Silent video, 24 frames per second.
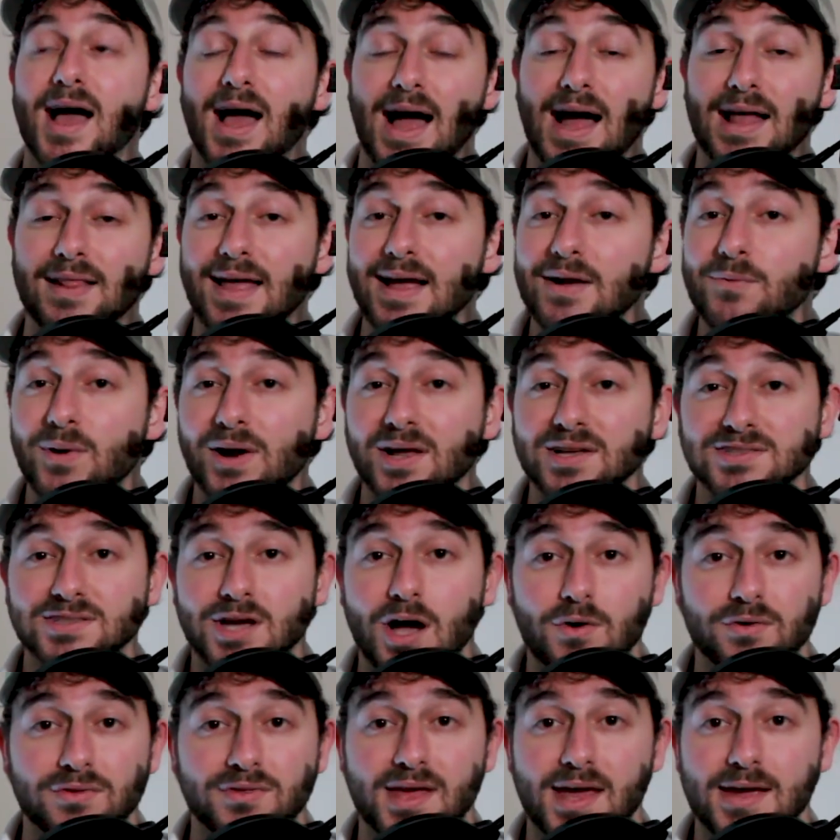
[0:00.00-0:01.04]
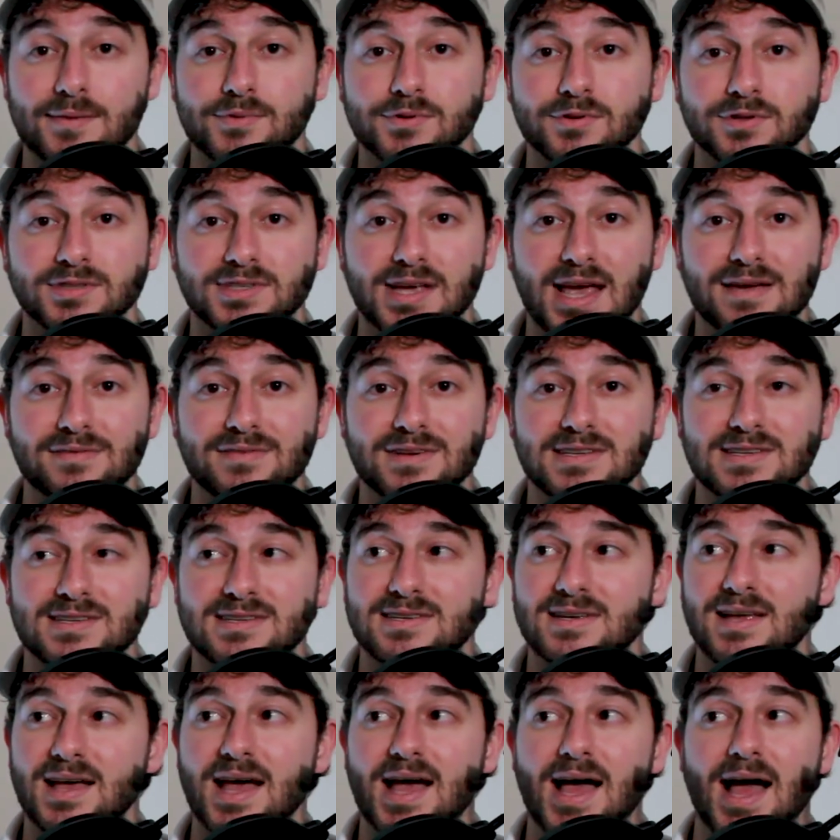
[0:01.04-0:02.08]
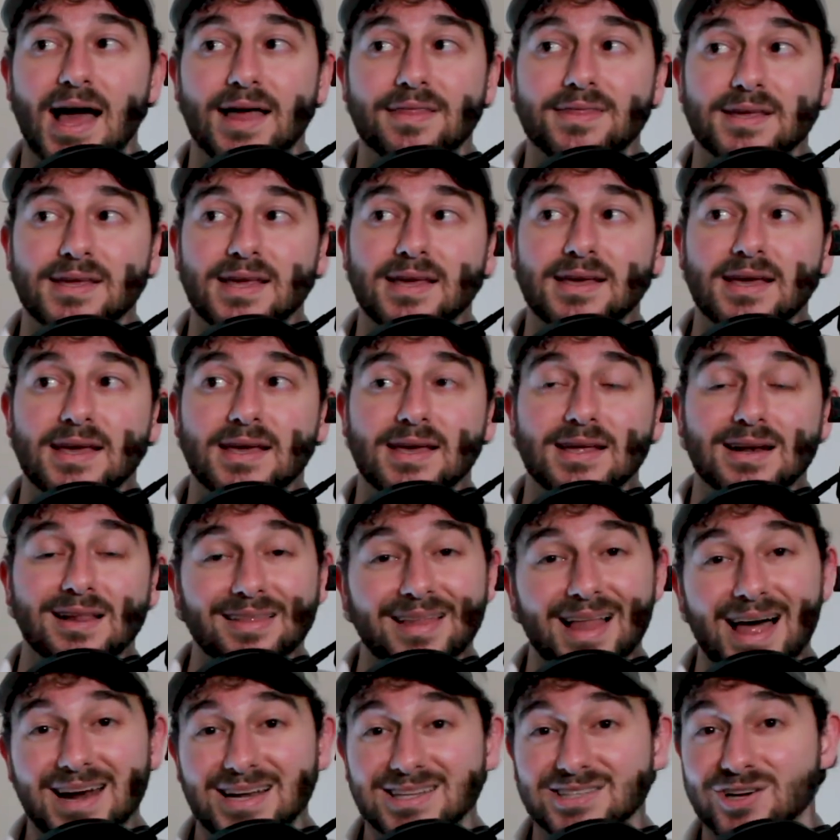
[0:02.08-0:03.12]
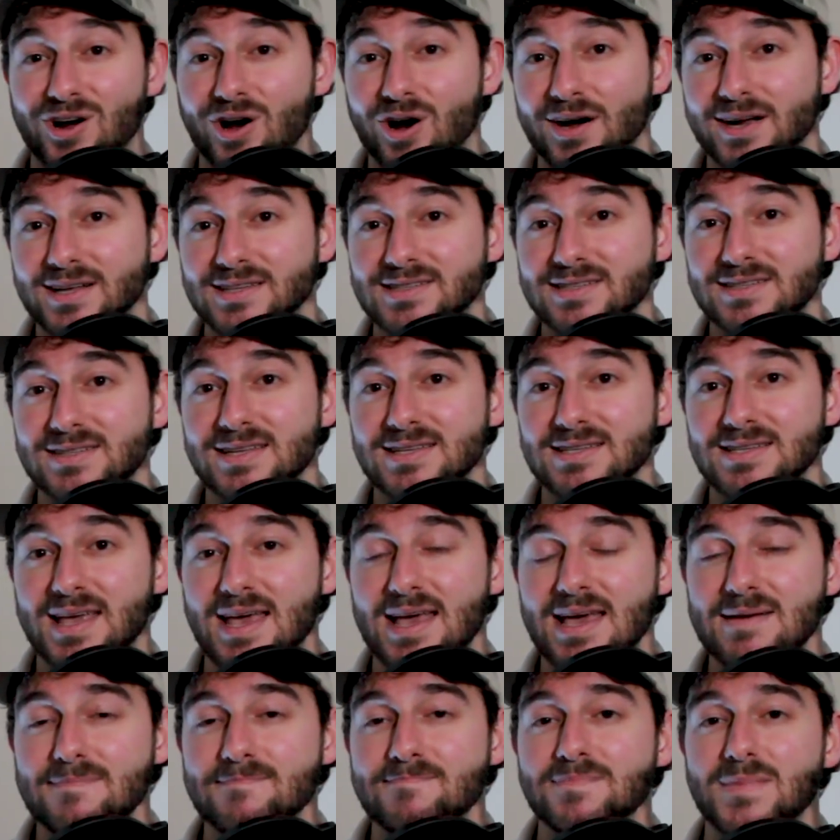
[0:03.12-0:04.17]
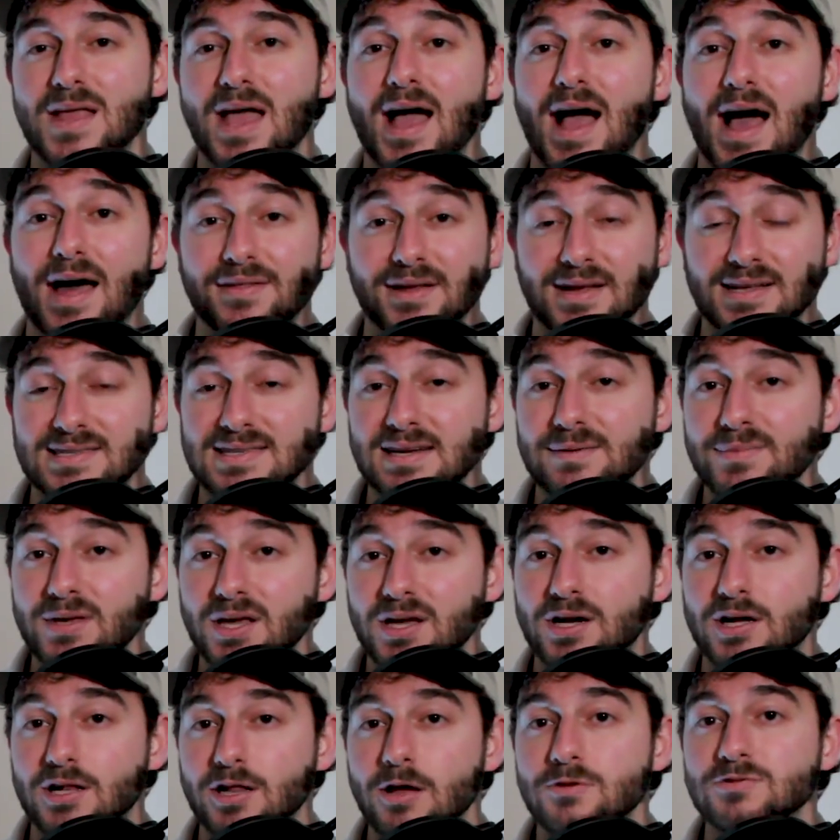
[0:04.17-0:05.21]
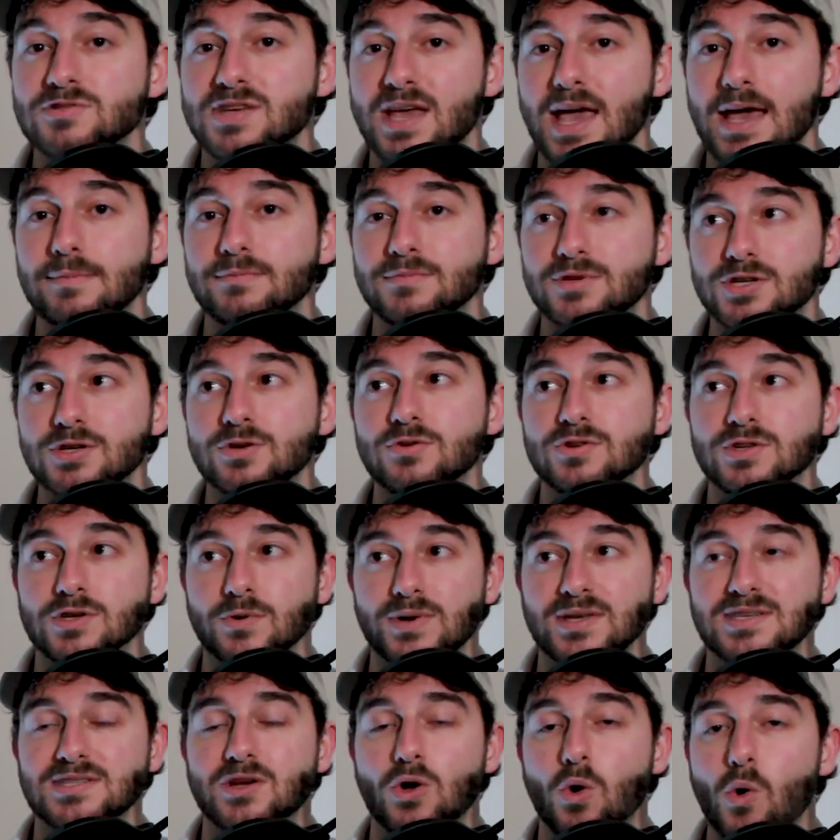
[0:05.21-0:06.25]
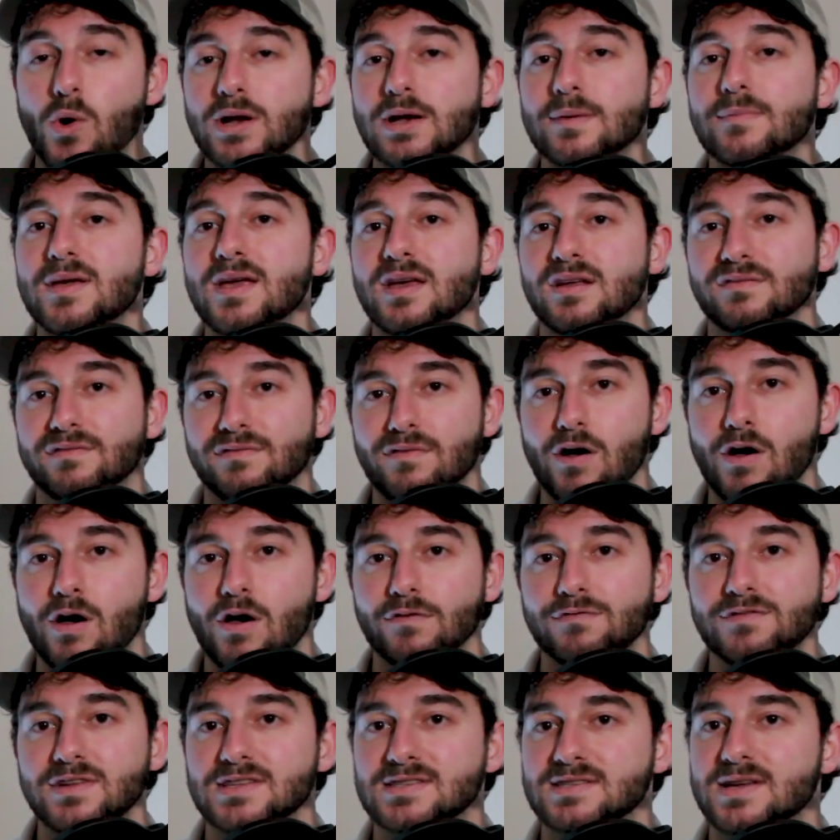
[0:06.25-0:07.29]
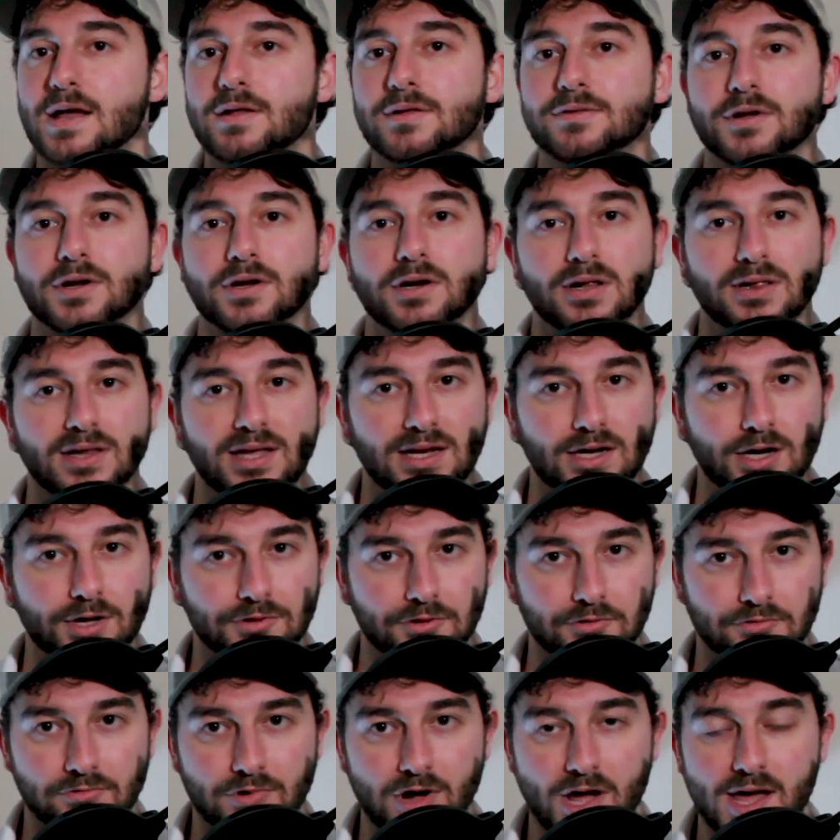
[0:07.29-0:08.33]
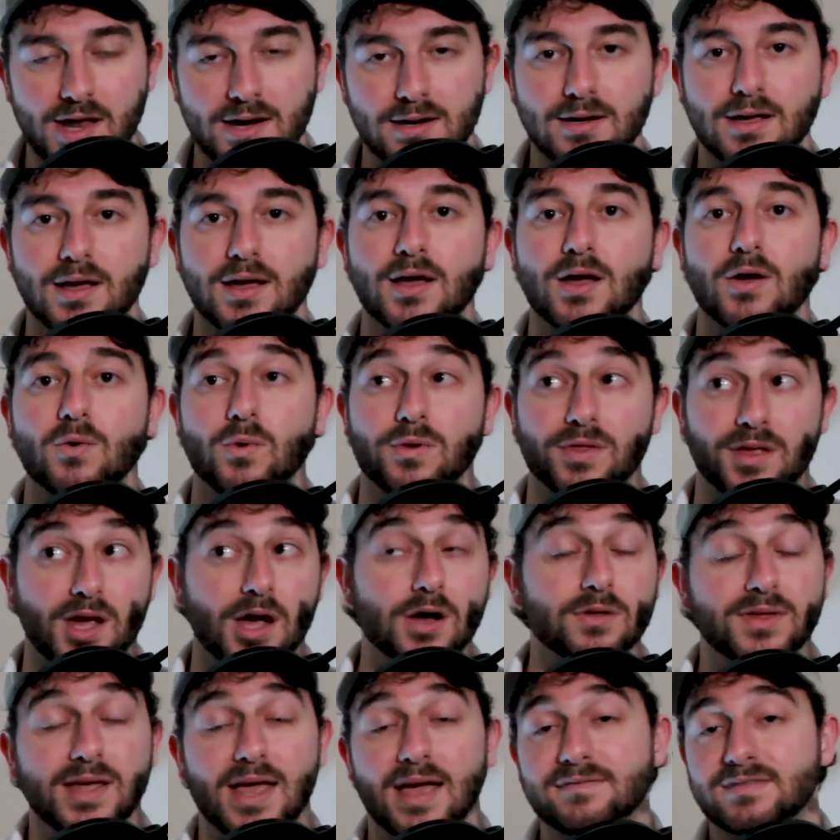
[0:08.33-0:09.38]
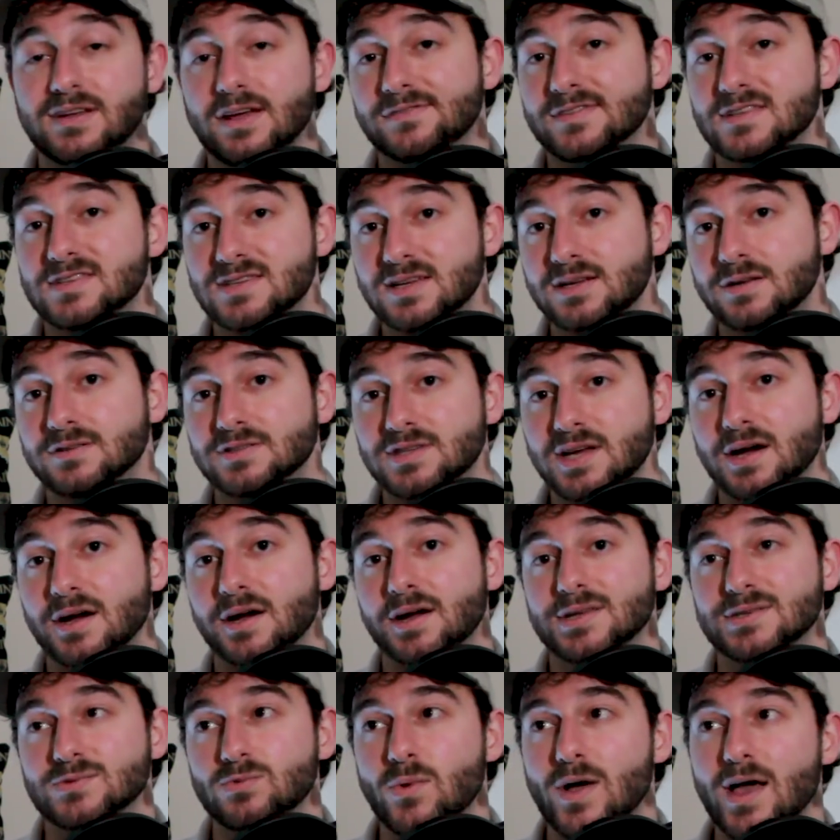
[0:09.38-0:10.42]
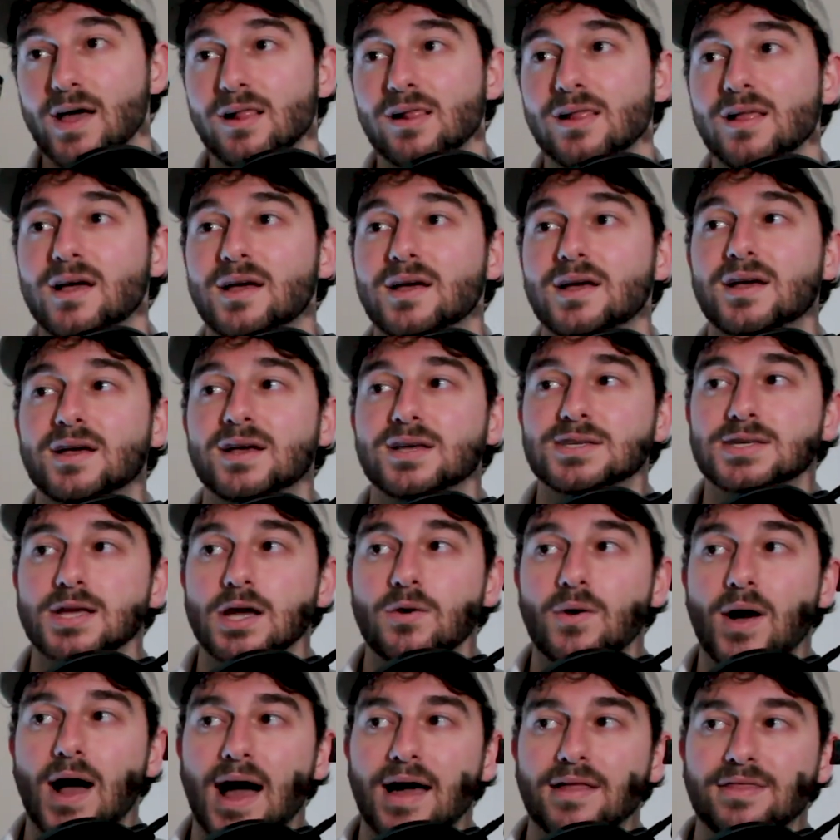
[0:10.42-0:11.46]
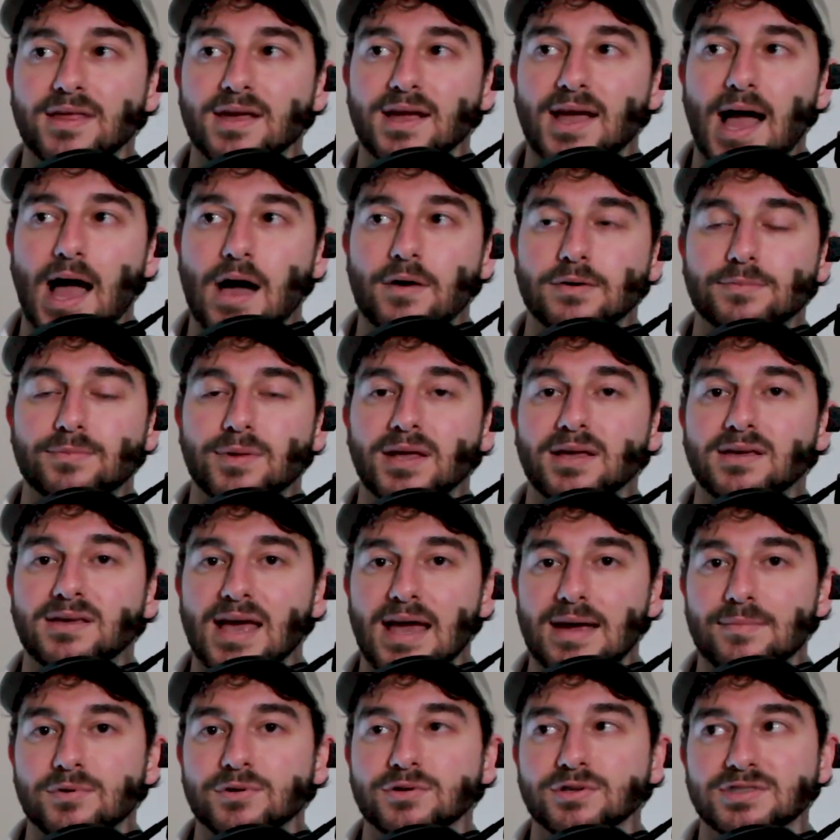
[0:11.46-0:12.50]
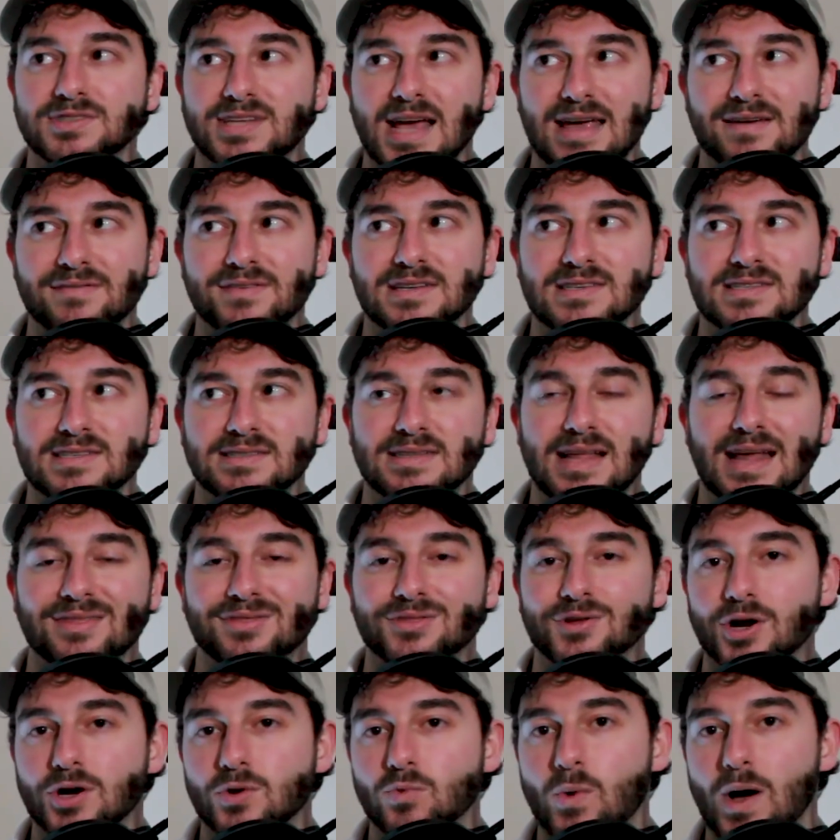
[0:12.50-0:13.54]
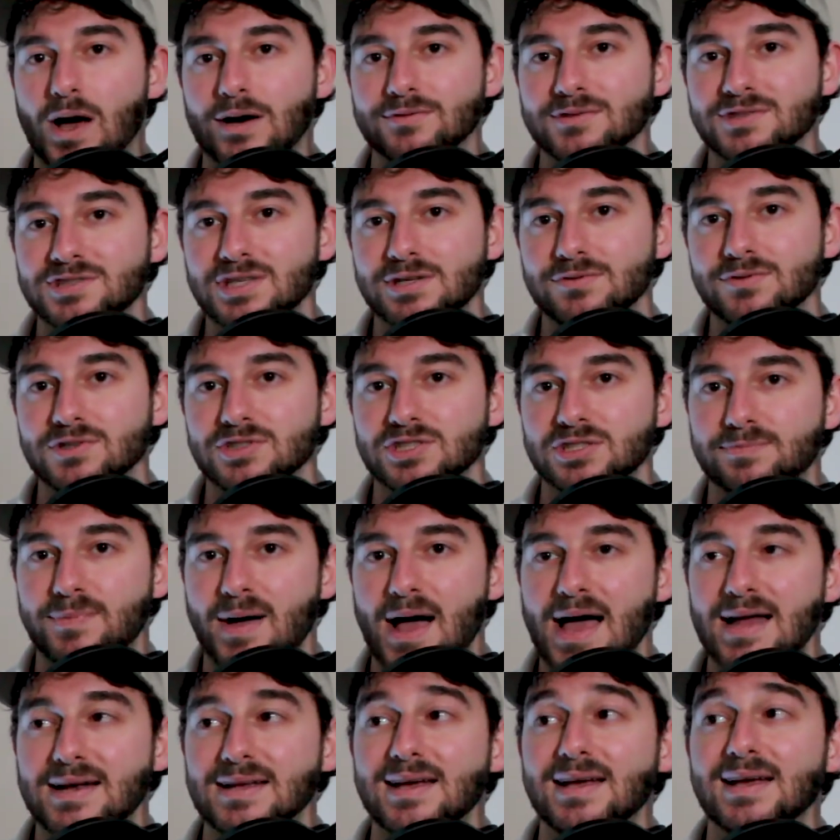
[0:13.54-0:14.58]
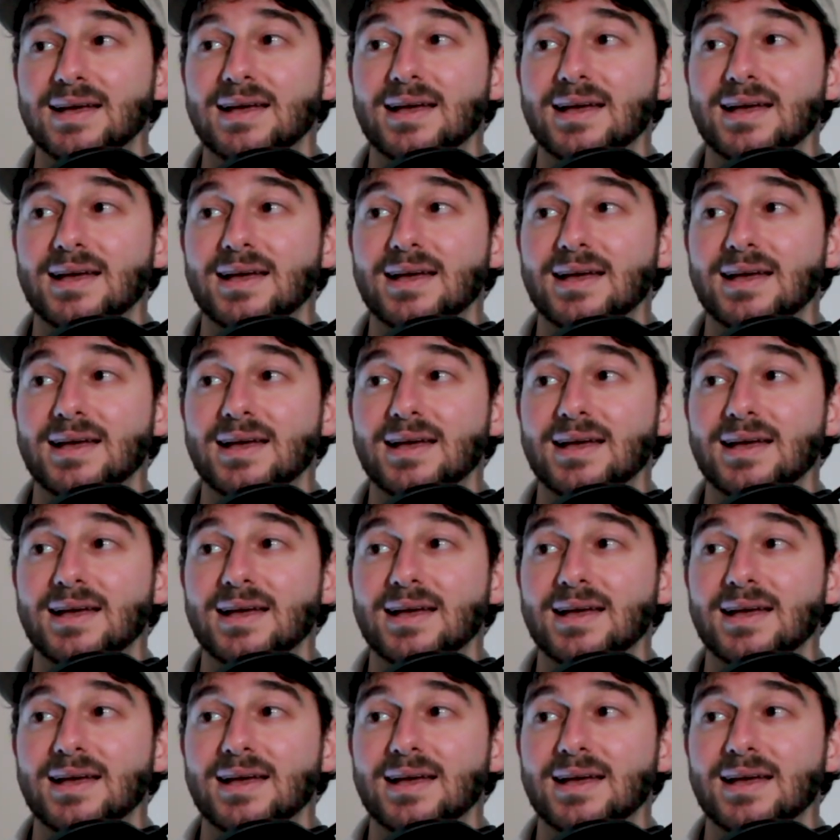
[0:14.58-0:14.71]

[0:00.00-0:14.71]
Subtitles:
I like what I saw with Gabriel Davis. I think he can get a lot of targets in this game. I think it's going to be a close game too, so he's going to be involved. It's not like they're going to lean on the run, where they only have Devin Singletary as well. So I think I would play Gabriel Davis in that third wide receiver spot.